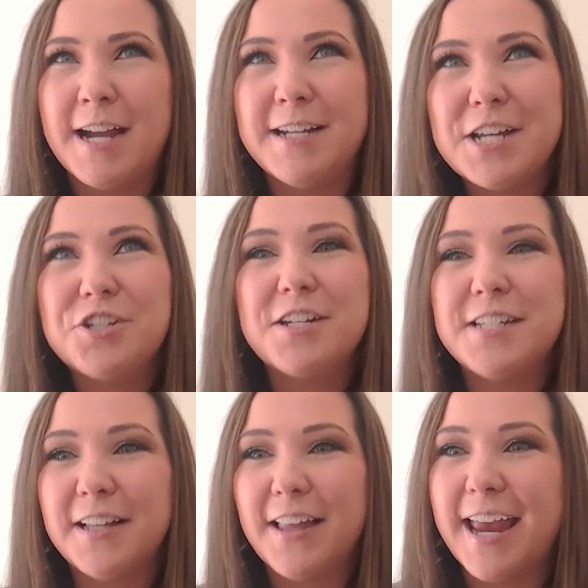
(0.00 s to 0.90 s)
in addition
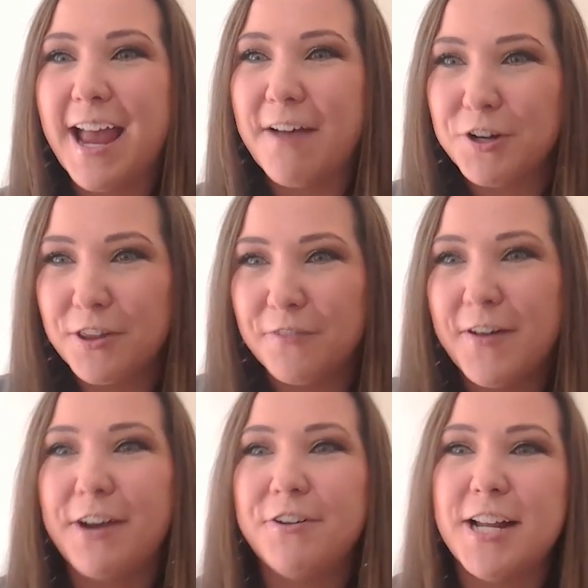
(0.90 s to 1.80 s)
to like having all the
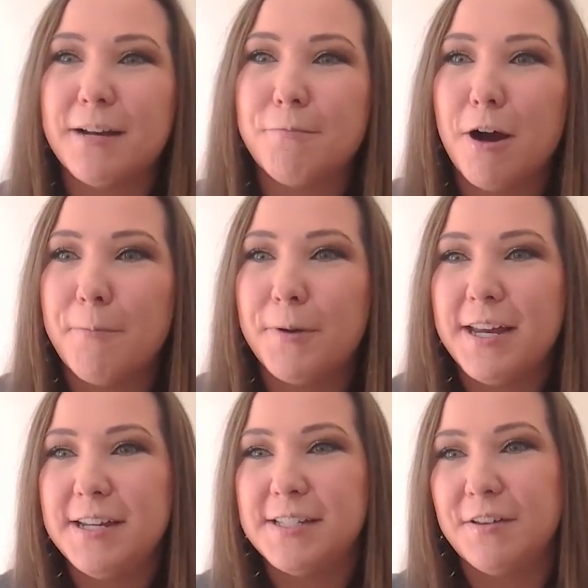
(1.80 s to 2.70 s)
phytogenic
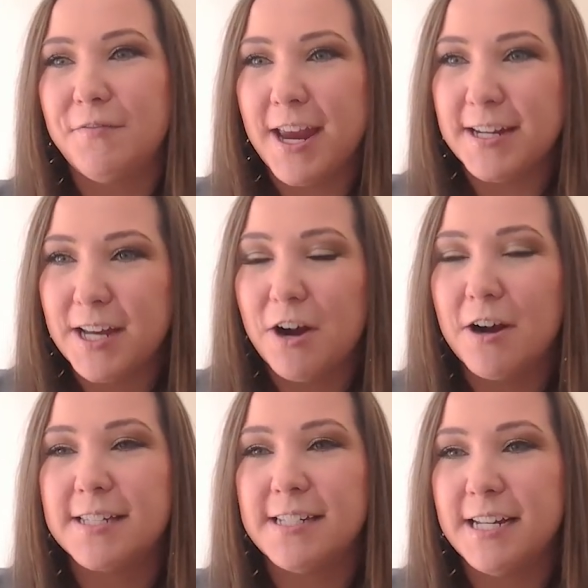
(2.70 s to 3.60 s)
properties of
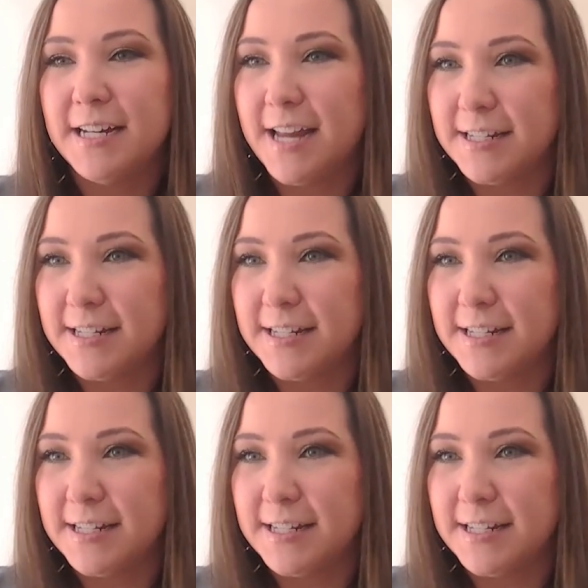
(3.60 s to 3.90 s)
antioxidant,